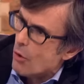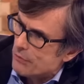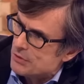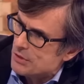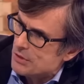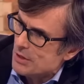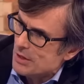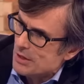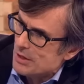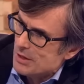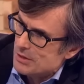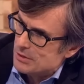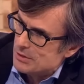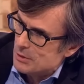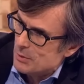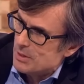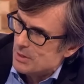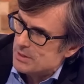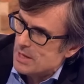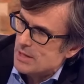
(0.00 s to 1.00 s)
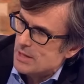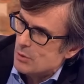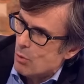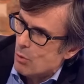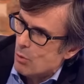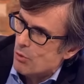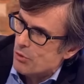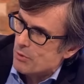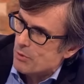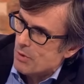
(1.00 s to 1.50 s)
not to, in a sense,
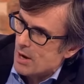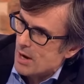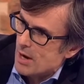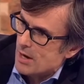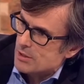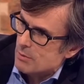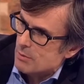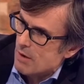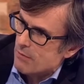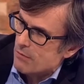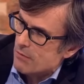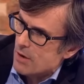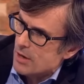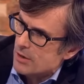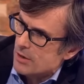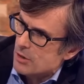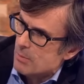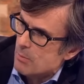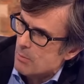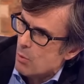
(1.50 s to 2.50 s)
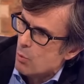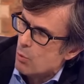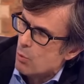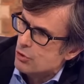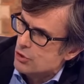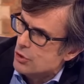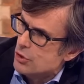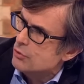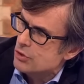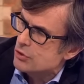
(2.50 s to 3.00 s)
authorise a referendum,
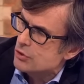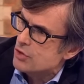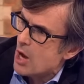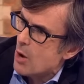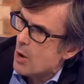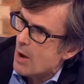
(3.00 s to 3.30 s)
would you